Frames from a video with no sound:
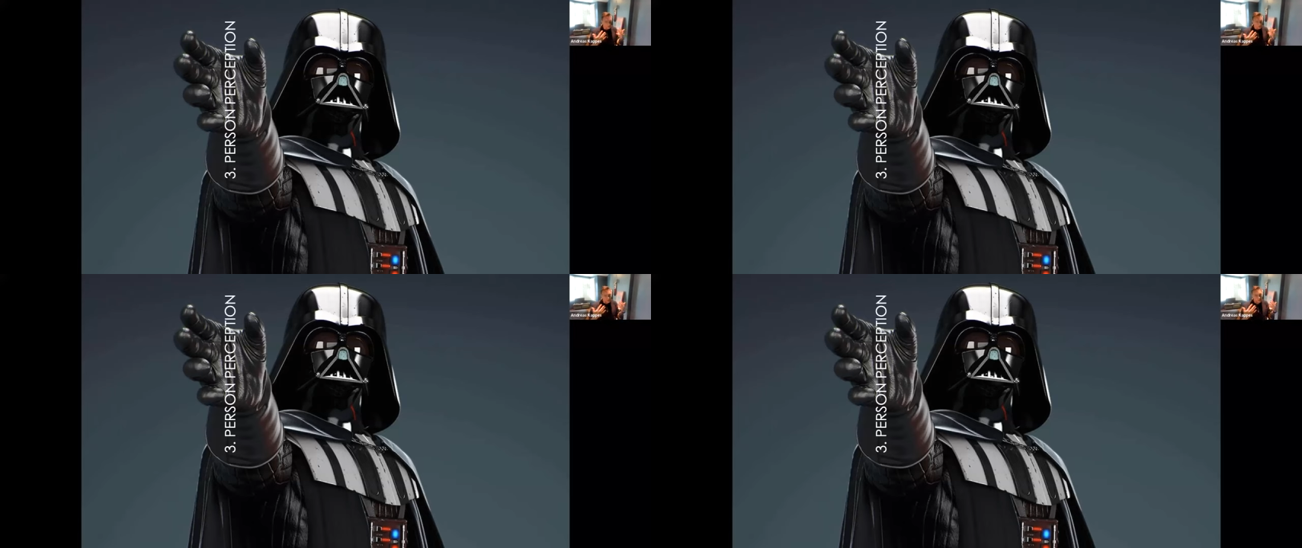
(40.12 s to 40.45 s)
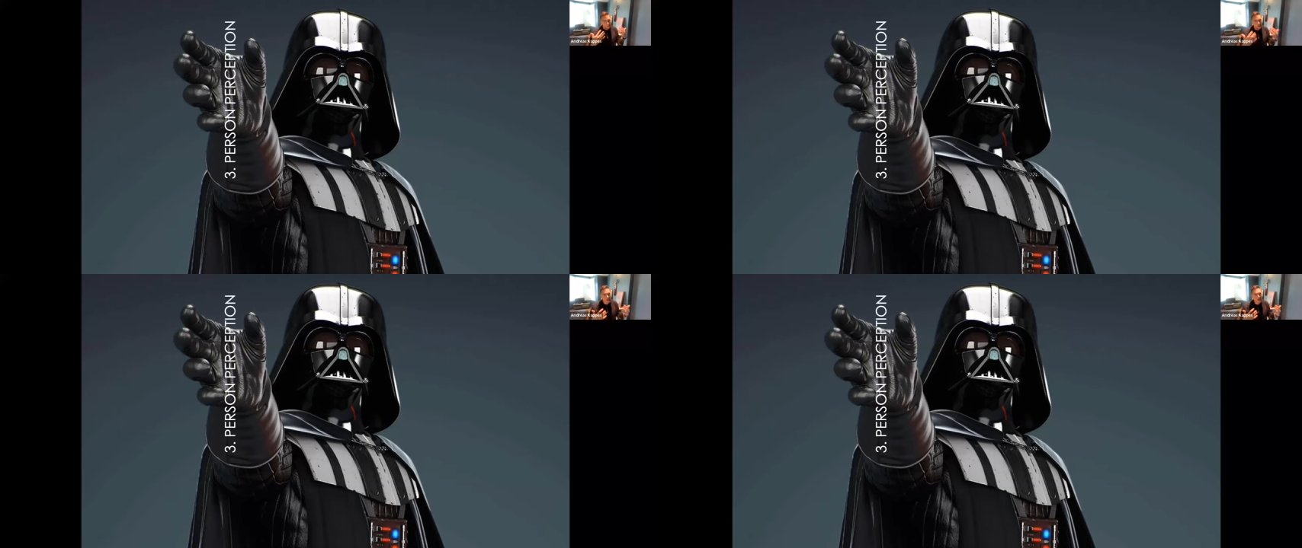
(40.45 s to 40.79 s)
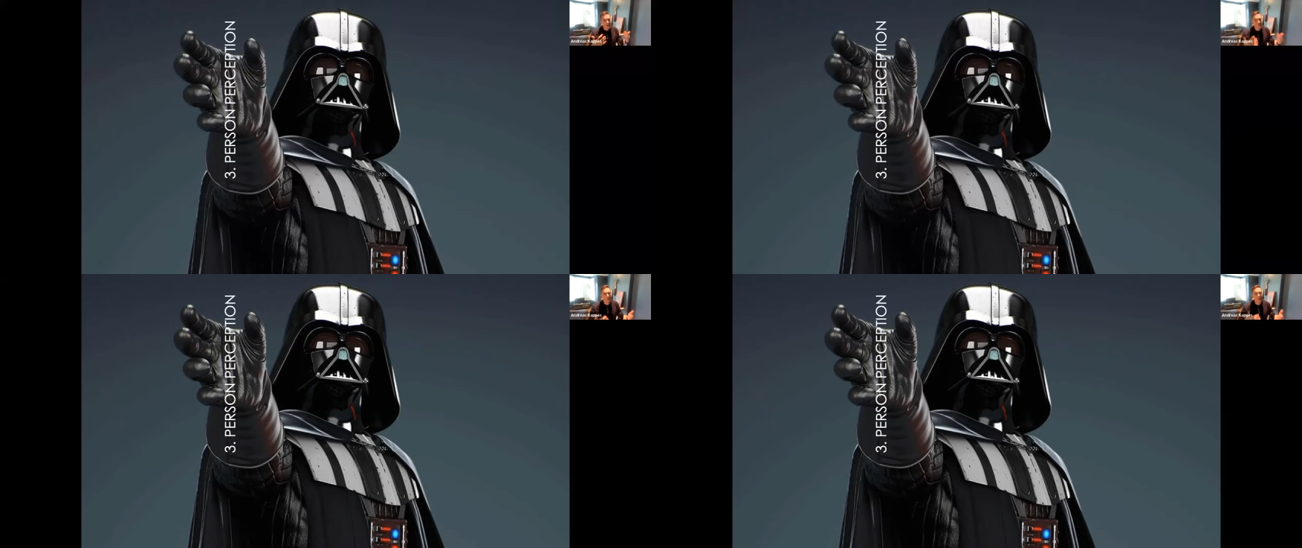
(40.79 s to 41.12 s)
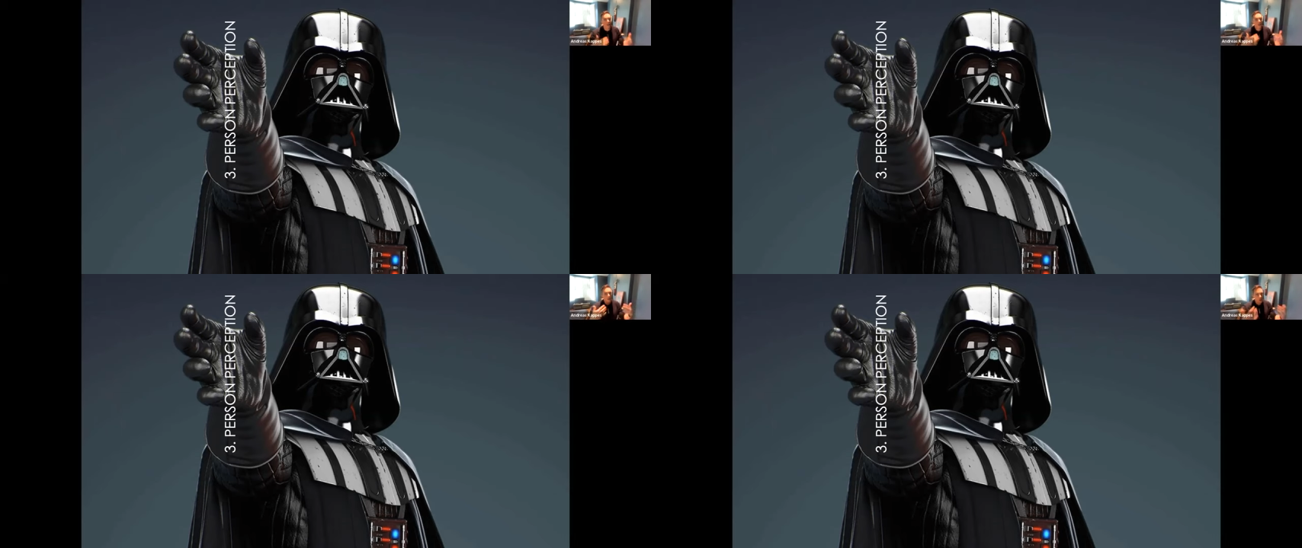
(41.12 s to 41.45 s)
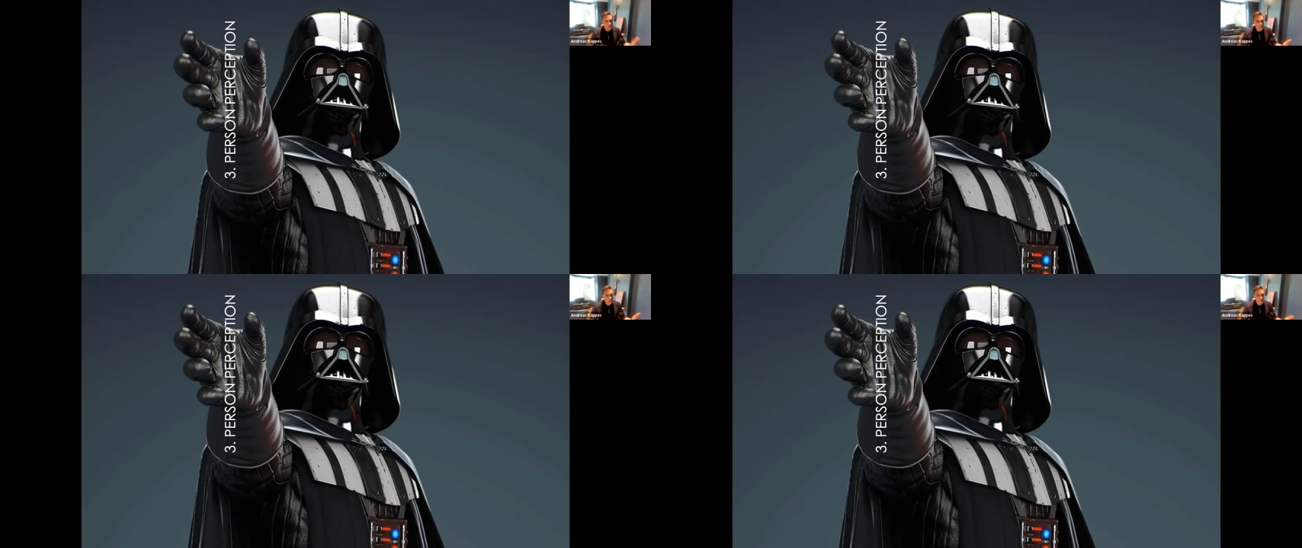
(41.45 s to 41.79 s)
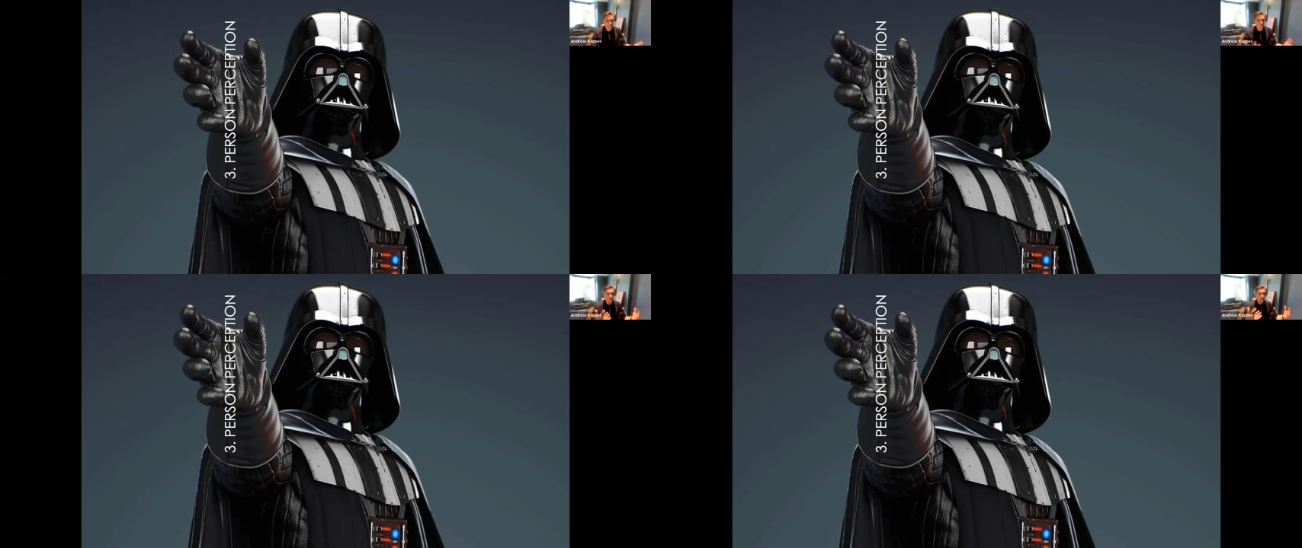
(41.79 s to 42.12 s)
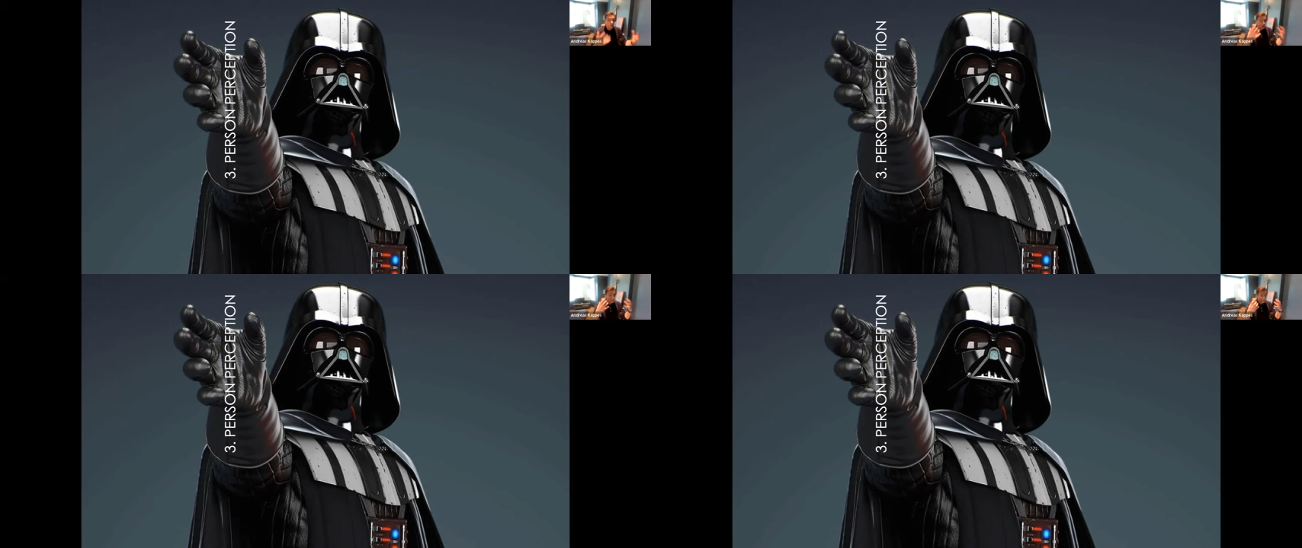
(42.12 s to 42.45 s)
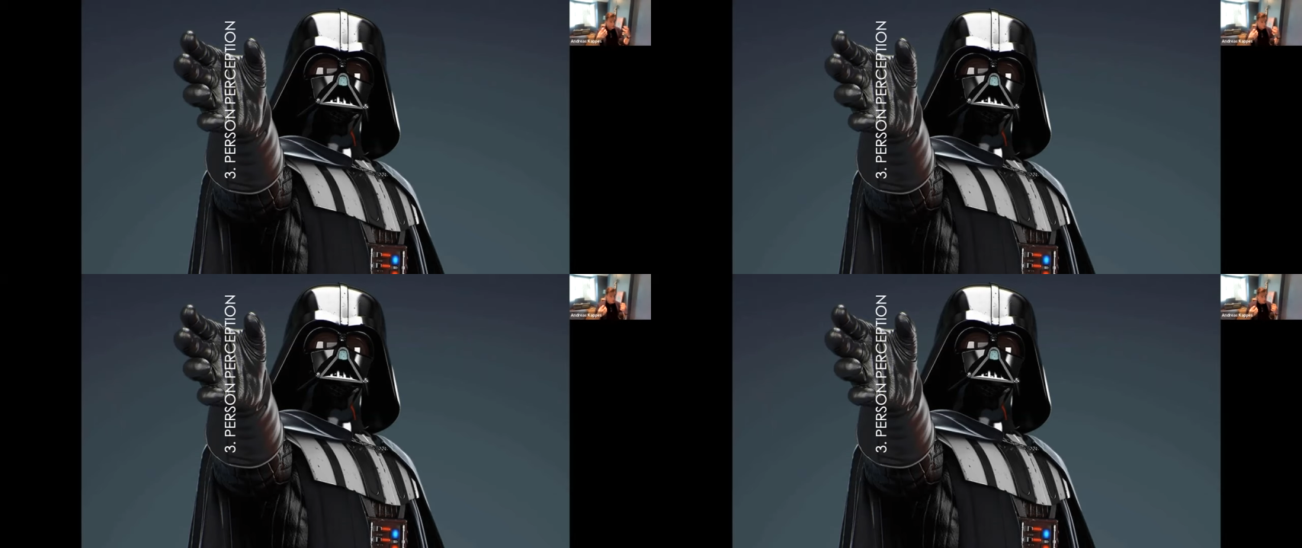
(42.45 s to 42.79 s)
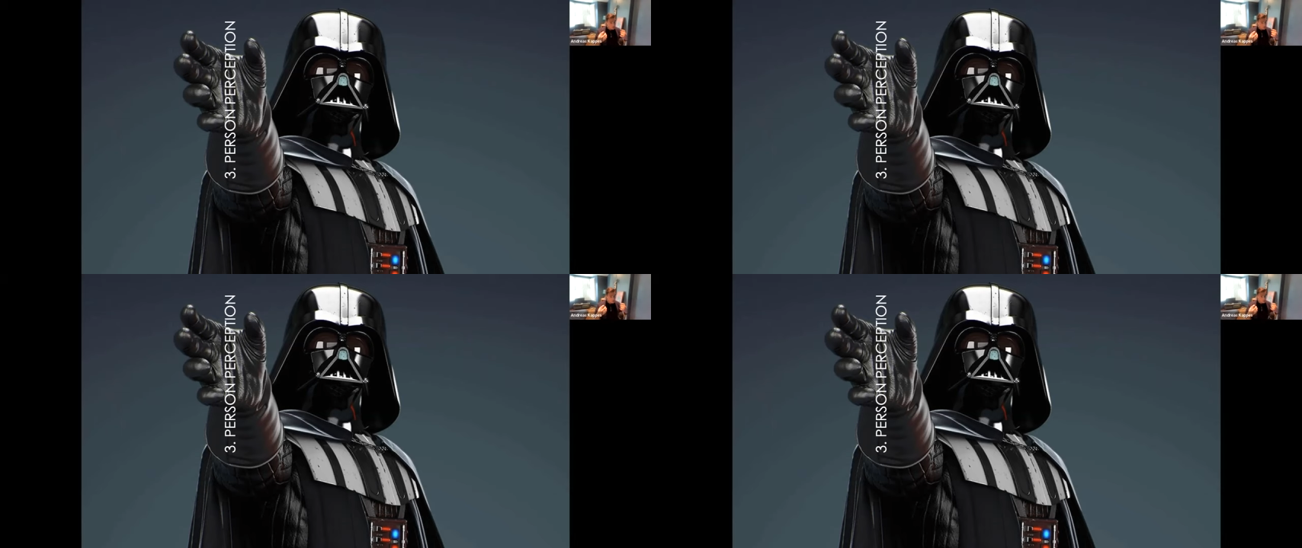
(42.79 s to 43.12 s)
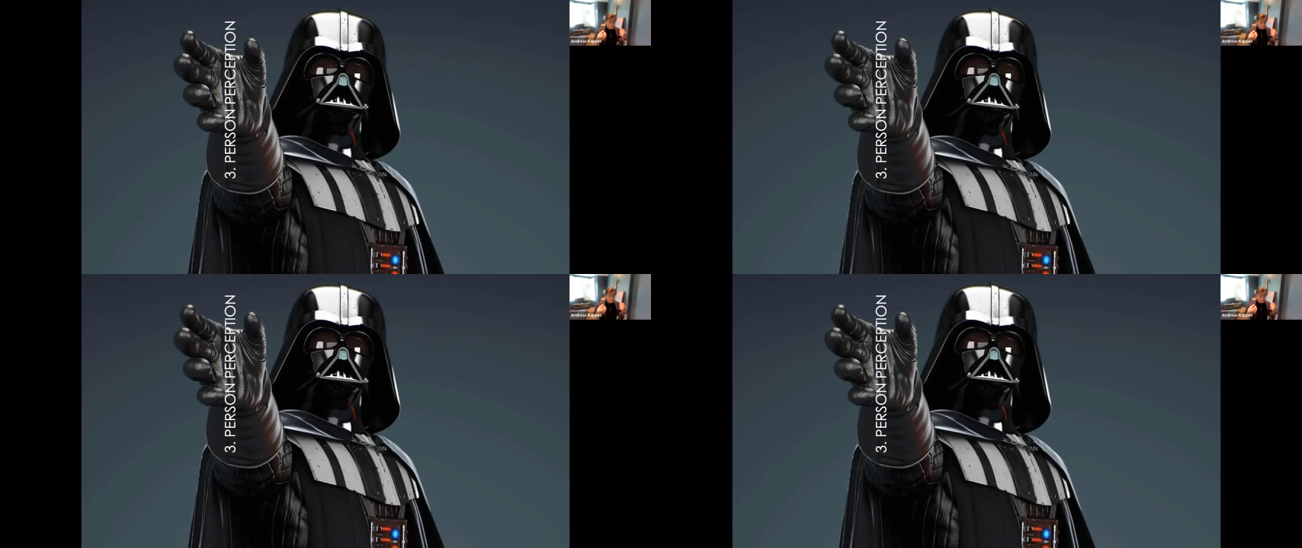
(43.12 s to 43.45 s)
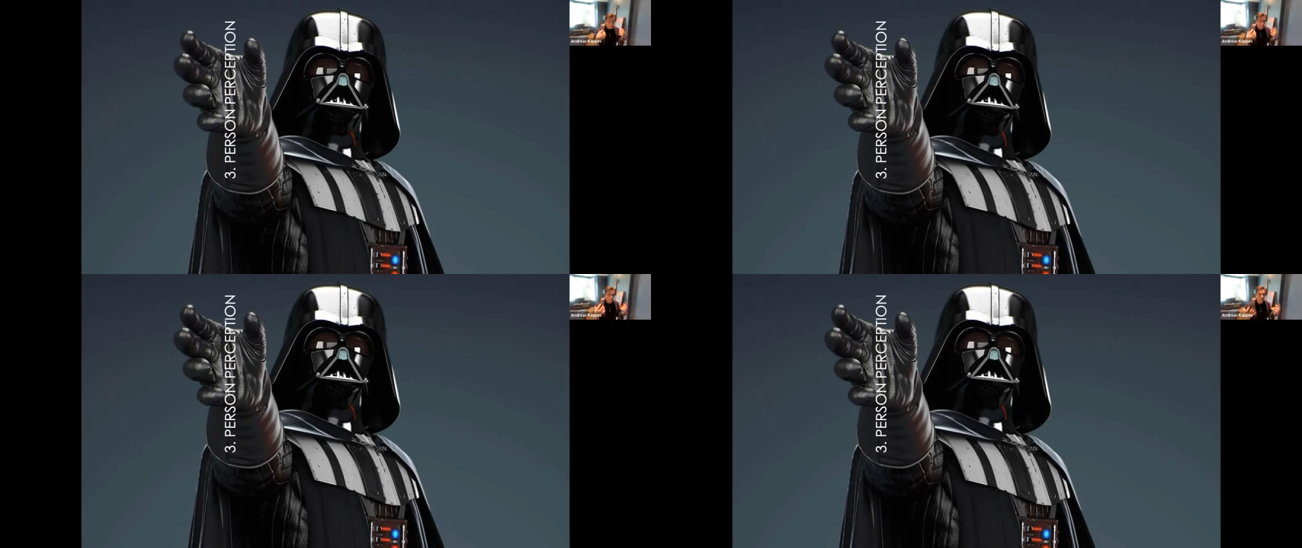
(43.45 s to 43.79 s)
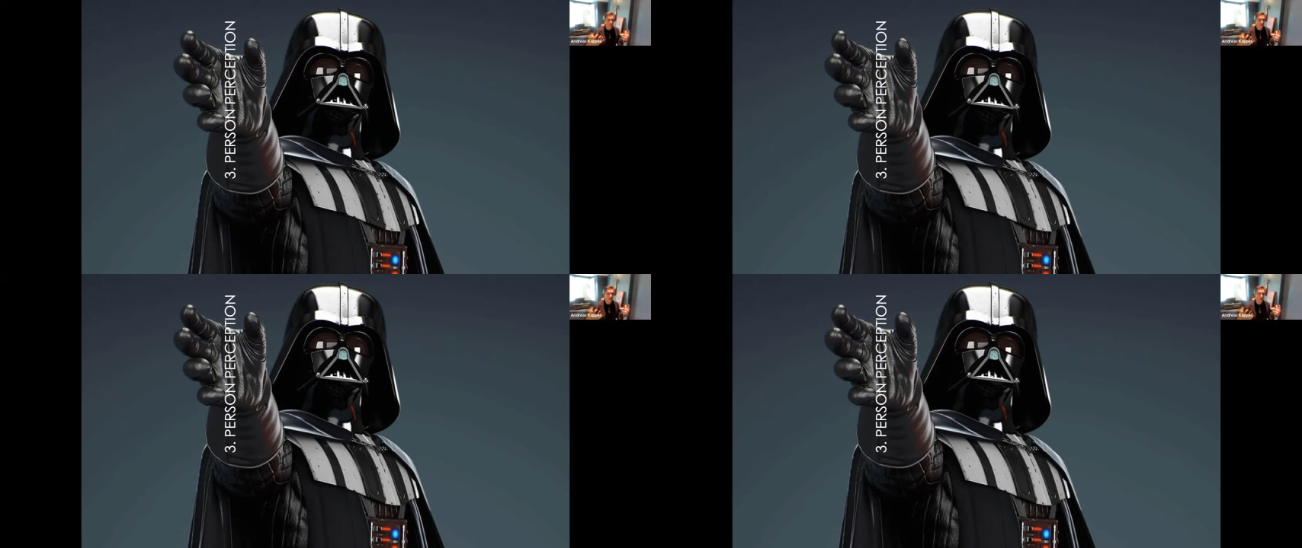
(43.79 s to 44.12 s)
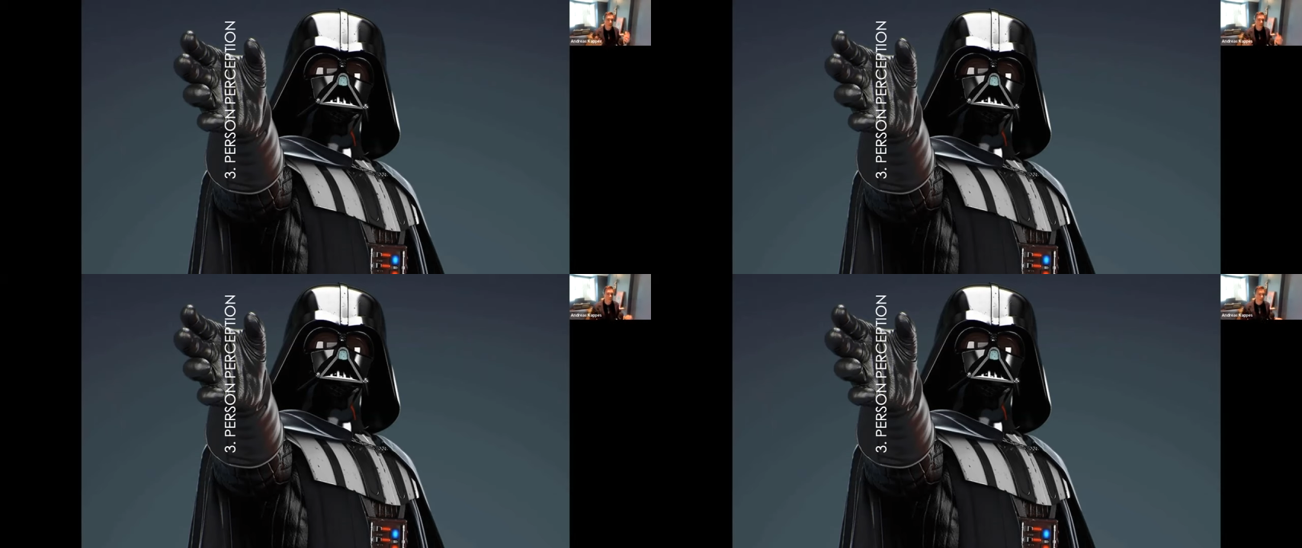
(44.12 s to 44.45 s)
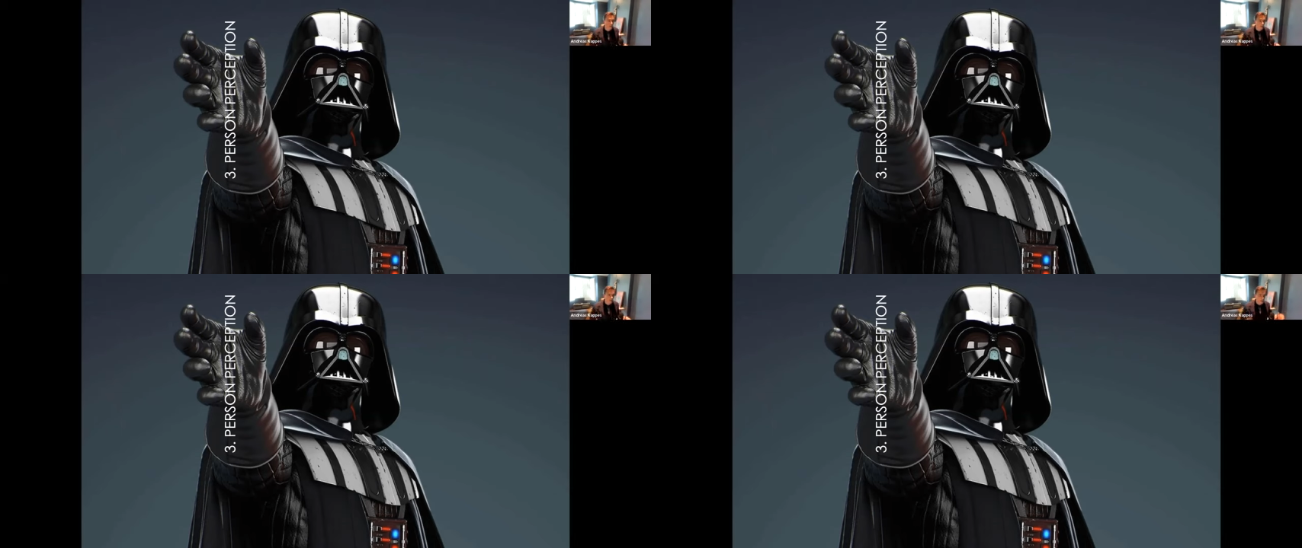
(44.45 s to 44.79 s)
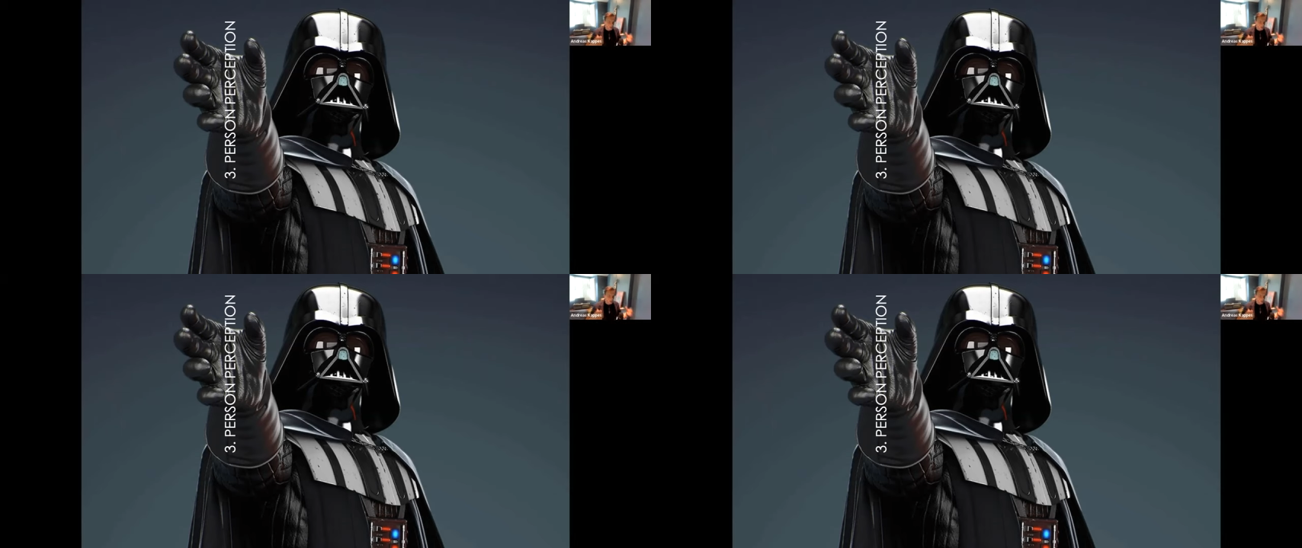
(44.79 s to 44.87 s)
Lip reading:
(no speaker visible)